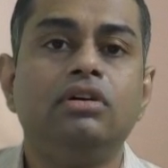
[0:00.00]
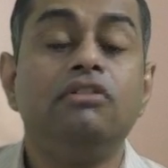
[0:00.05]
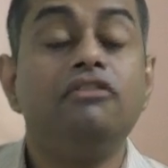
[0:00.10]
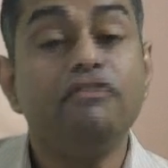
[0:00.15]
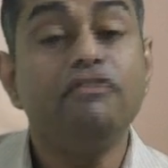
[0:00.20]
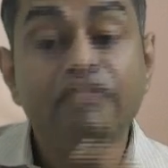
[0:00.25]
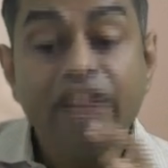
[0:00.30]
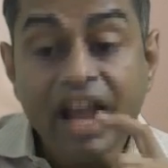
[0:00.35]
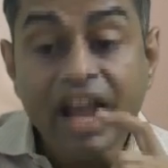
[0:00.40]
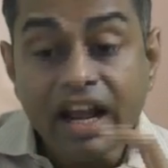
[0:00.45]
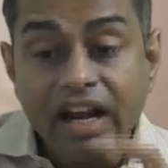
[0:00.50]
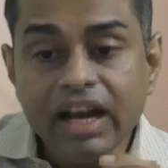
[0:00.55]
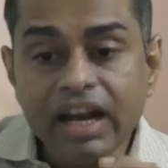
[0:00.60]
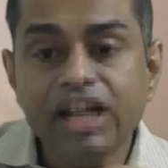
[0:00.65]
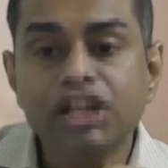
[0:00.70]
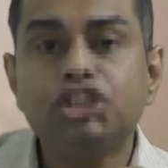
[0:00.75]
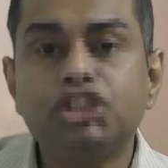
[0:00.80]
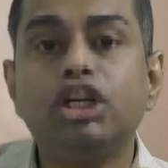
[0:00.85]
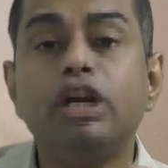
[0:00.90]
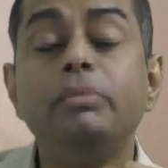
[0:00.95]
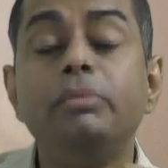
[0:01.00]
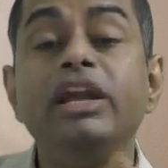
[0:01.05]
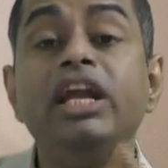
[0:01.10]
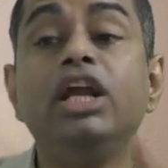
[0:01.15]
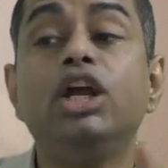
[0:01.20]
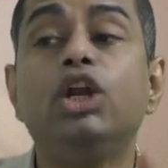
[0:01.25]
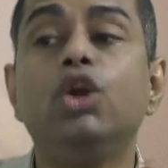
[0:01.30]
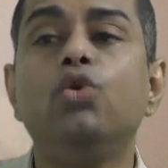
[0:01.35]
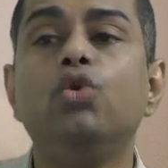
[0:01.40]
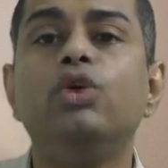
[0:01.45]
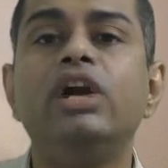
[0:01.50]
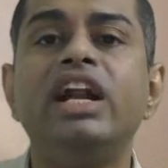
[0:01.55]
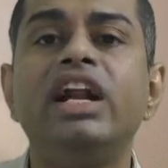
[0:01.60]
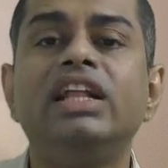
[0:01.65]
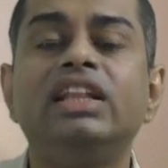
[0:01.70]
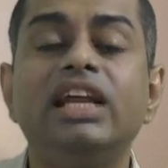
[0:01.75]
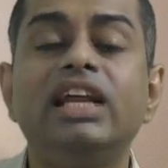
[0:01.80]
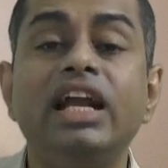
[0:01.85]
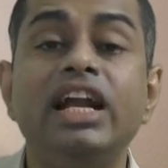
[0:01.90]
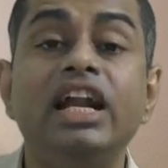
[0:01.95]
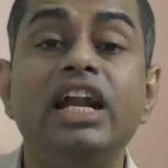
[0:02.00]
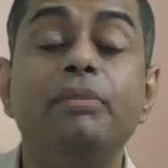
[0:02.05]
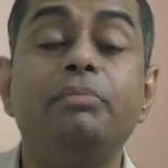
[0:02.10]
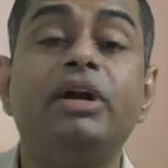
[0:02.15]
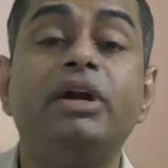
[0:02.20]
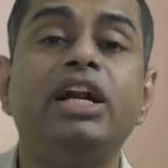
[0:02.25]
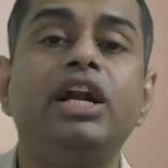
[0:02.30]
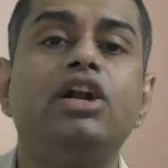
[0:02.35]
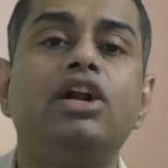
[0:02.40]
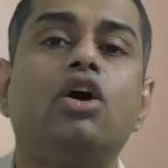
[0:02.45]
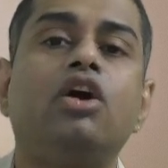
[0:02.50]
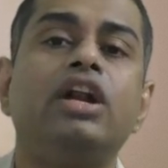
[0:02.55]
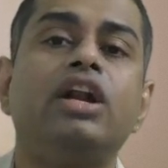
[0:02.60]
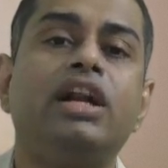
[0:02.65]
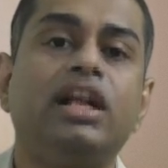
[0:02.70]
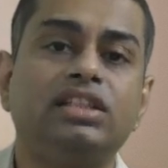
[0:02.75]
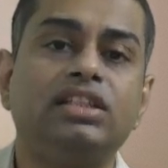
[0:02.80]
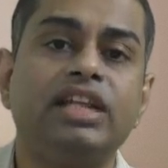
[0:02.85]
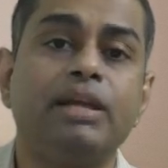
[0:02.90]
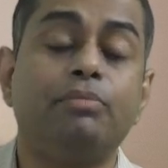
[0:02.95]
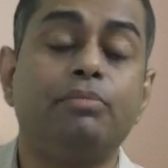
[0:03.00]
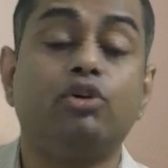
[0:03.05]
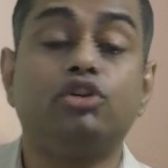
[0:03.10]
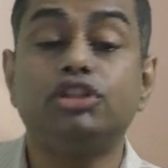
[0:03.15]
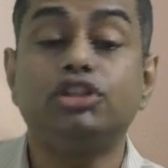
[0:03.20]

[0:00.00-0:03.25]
where it should be included in the independent auditor's report.